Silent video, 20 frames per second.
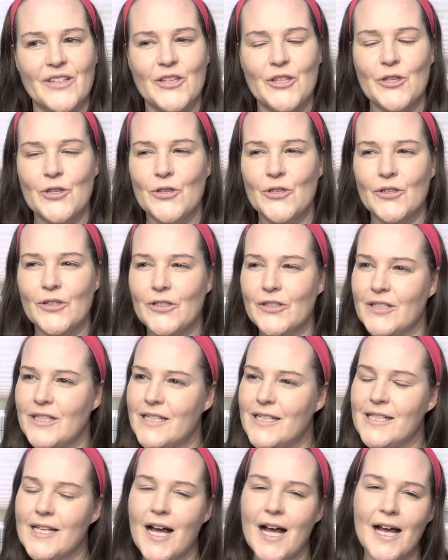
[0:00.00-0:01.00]
the good
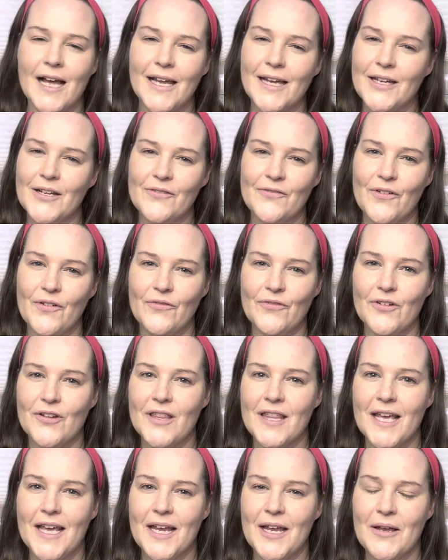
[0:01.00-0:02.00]
side of
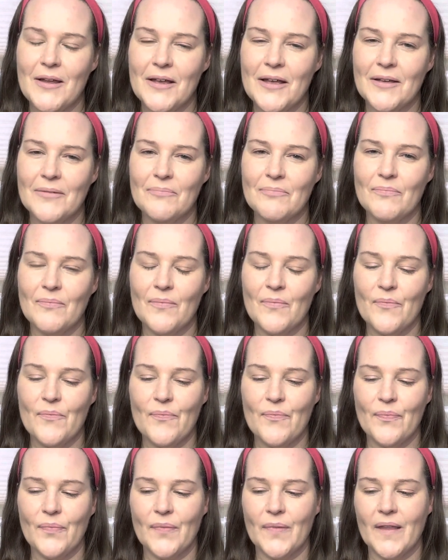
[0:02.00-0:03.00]
everything.
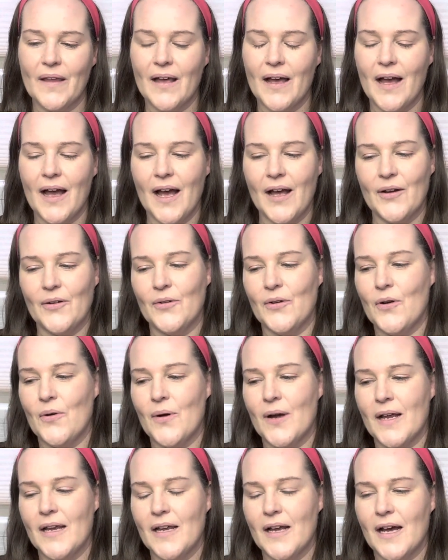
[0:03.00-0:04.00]
I don't know.
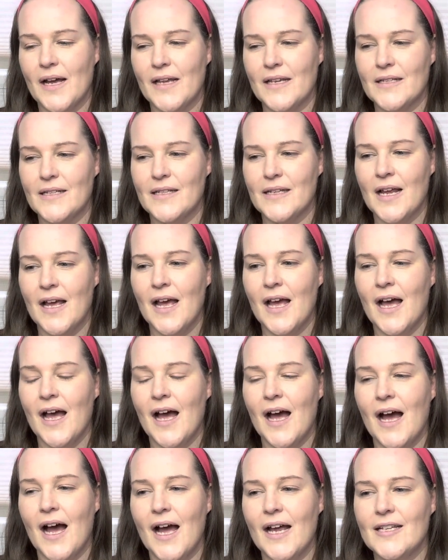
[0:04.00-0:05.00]
I
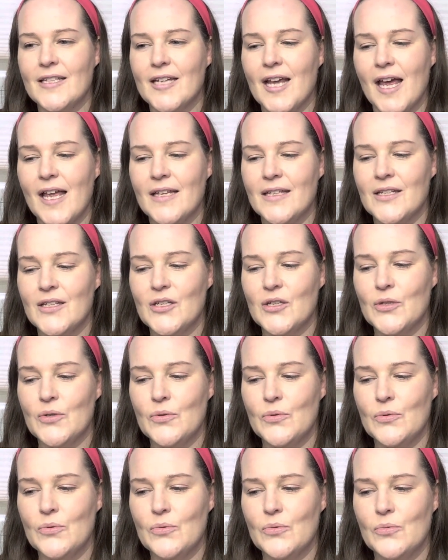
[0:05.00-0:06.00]
tend
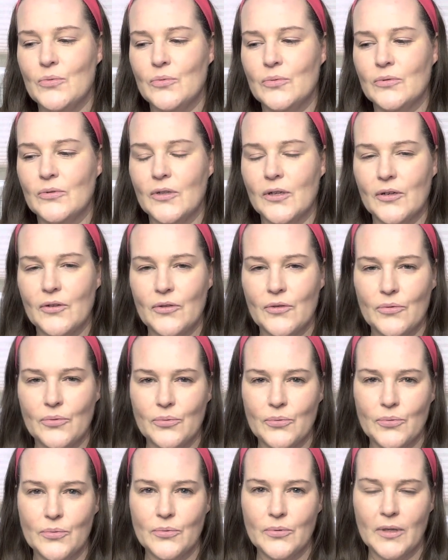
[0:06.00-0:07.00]
to look
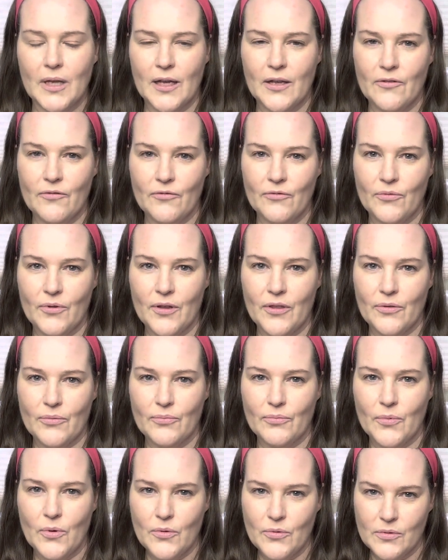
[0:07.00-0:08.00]
through life with
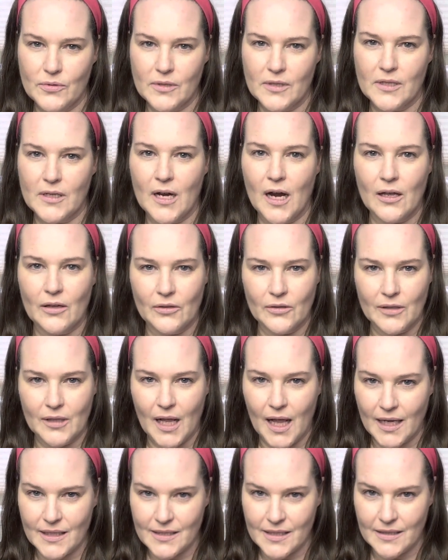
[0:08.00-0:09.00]
rose-colored
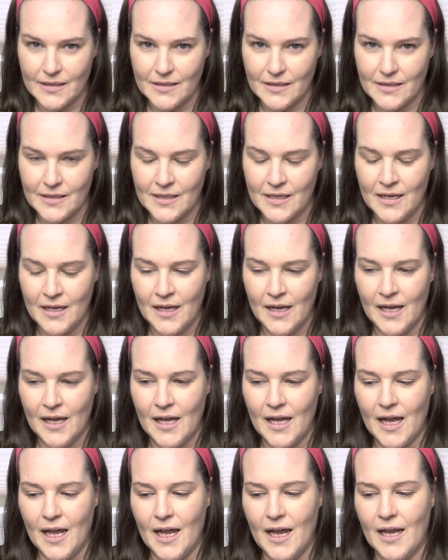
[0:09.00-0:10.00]
glasses,
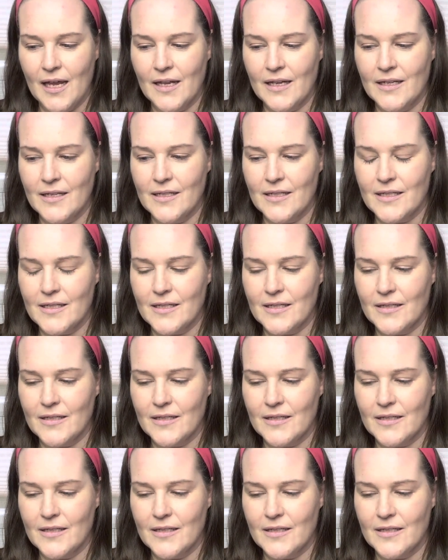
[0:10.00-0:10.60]
and